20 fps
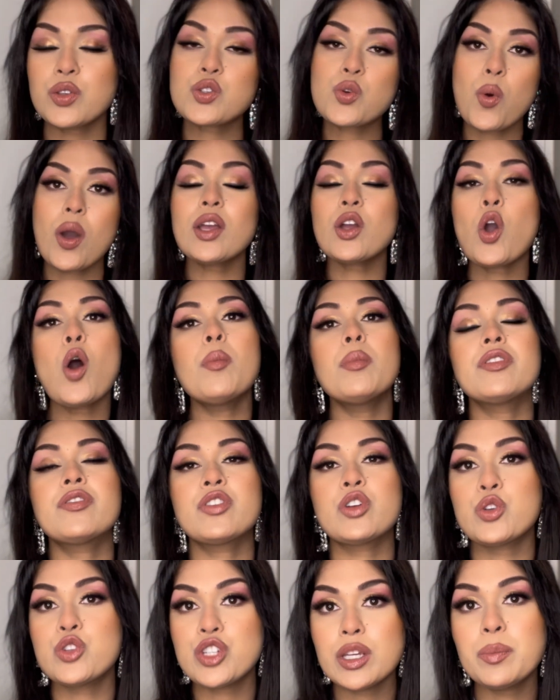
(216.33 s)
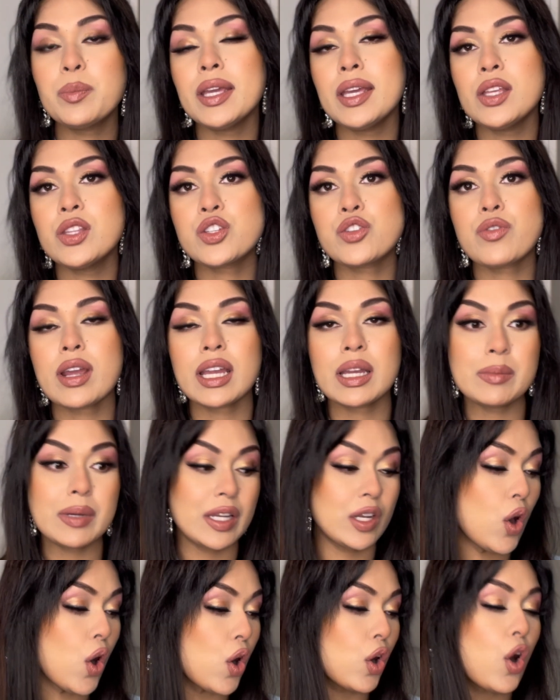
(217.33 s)
quite common for your GP to recommend
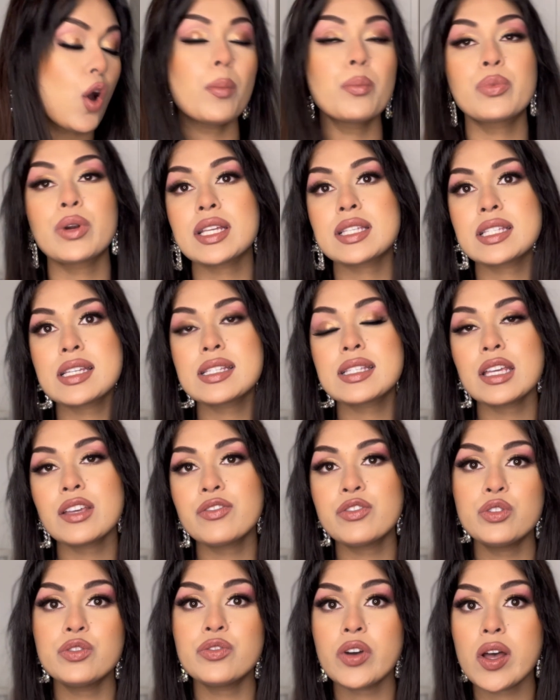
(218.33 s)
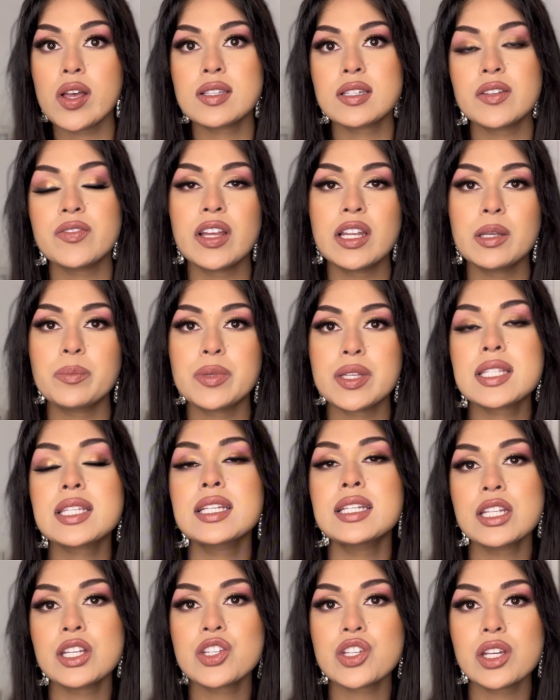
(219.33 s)
hot compresses if you first develop this
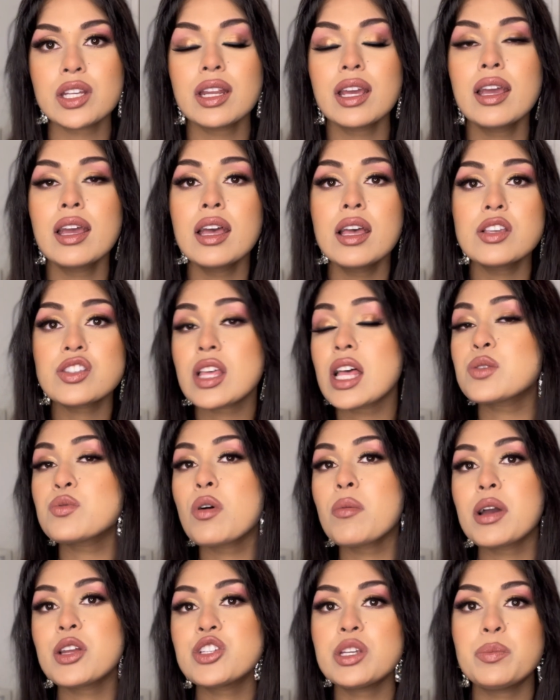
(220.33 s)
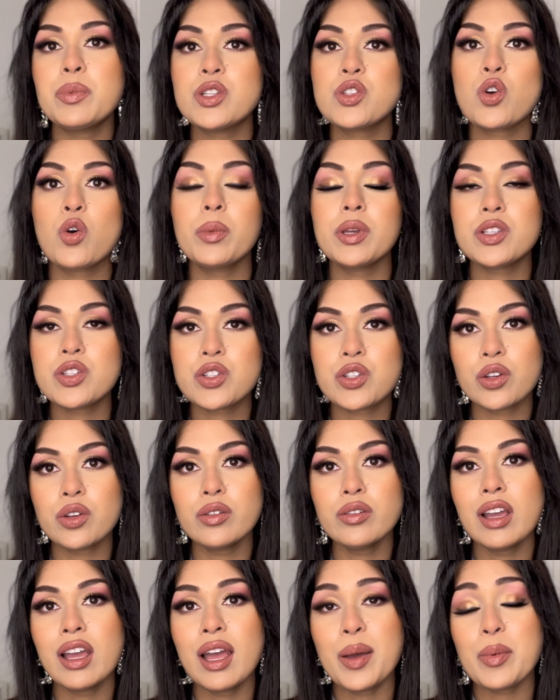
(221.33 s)
condition. So that's what my GP told me to do,
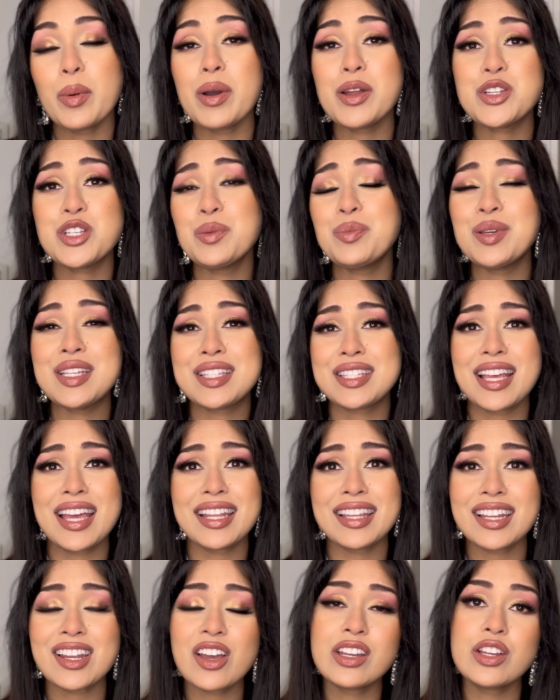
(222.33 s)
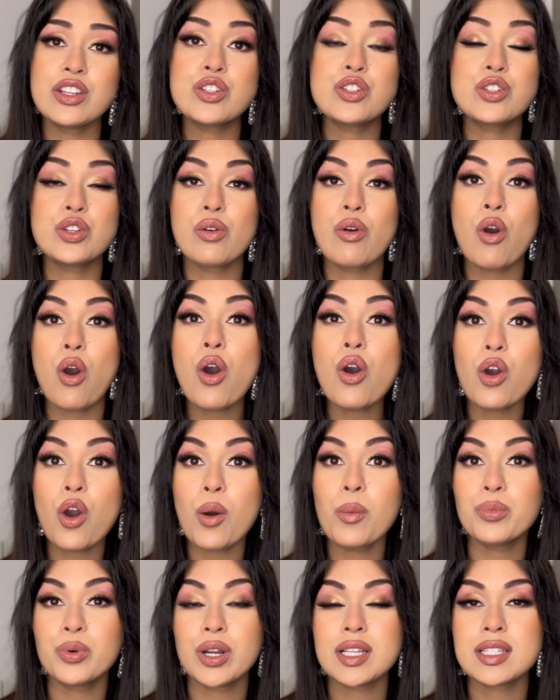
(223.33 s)
but my GP said that I need to do hot
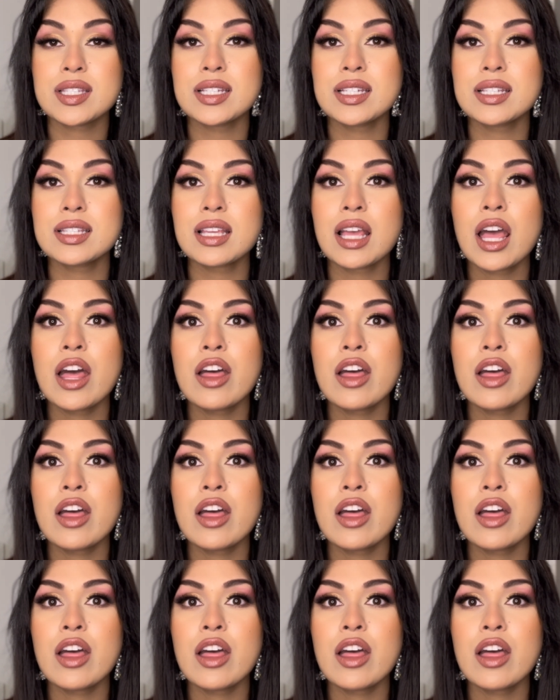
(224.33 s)
compresses